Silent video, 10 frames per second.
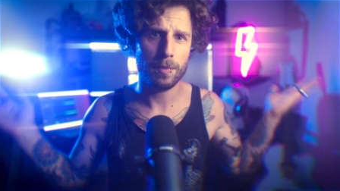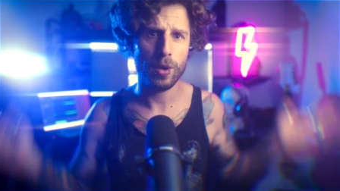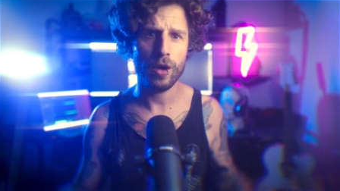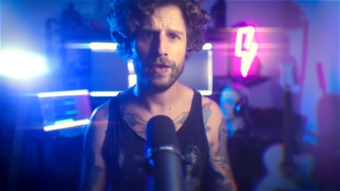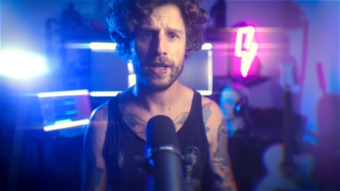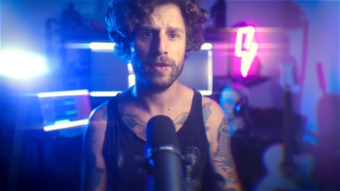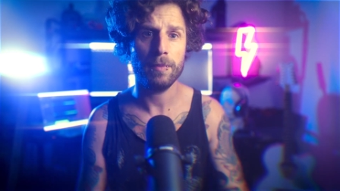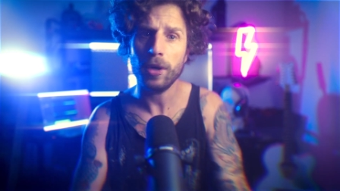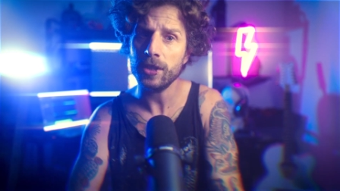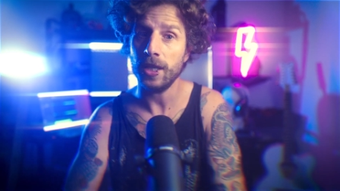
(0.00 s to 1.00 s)
Perfect
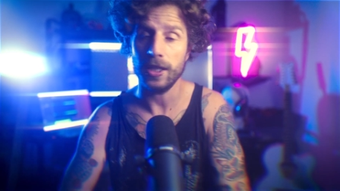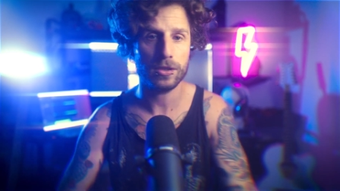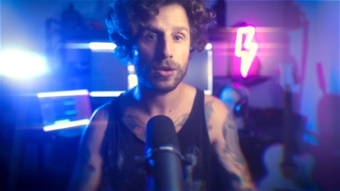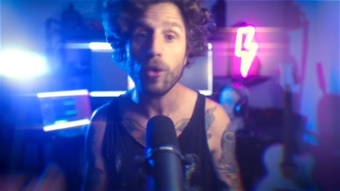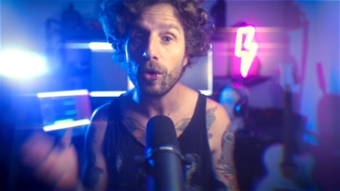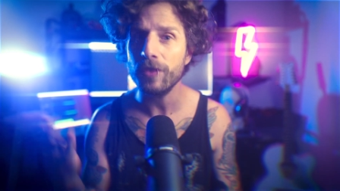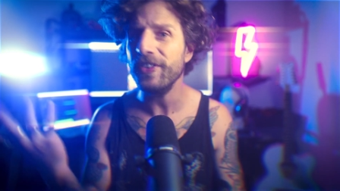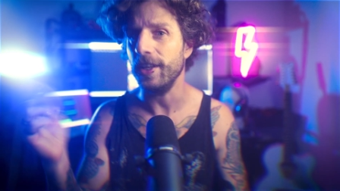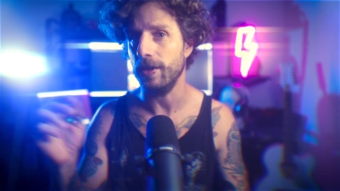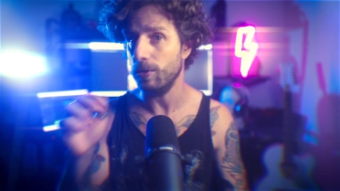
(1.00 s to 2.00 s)
for podcasts
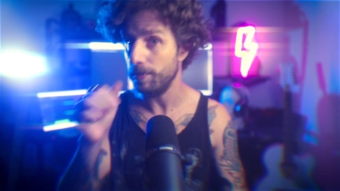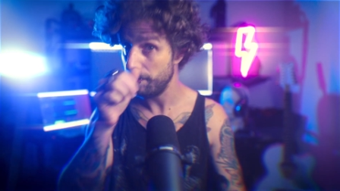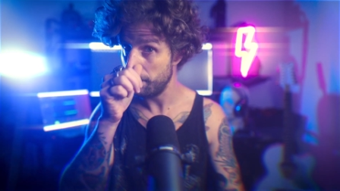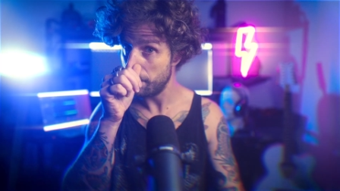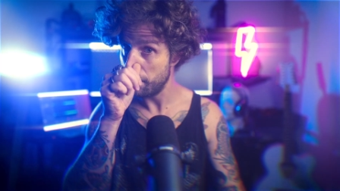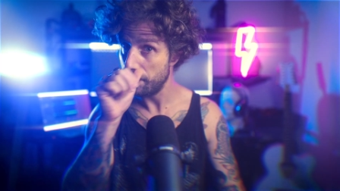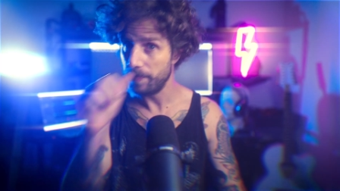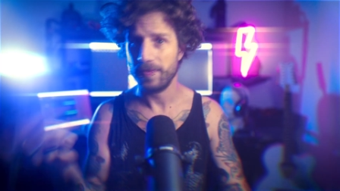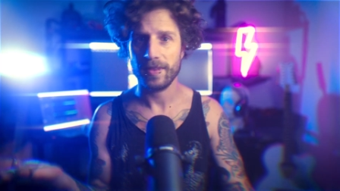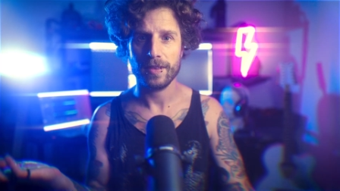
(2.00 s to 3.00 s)
or video.
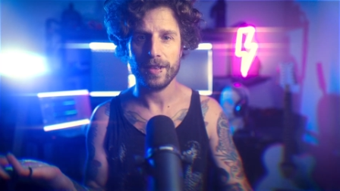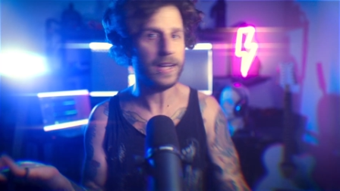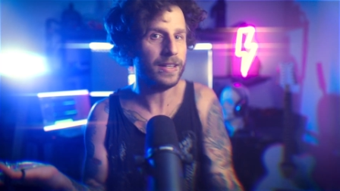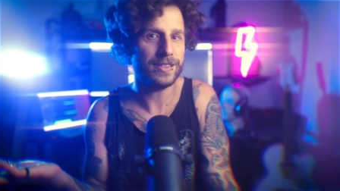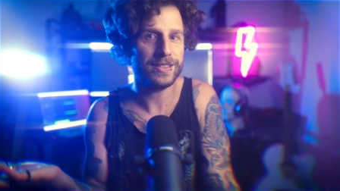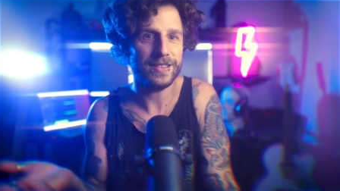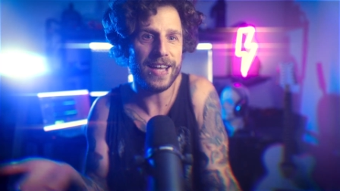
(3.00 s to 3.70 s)
And it's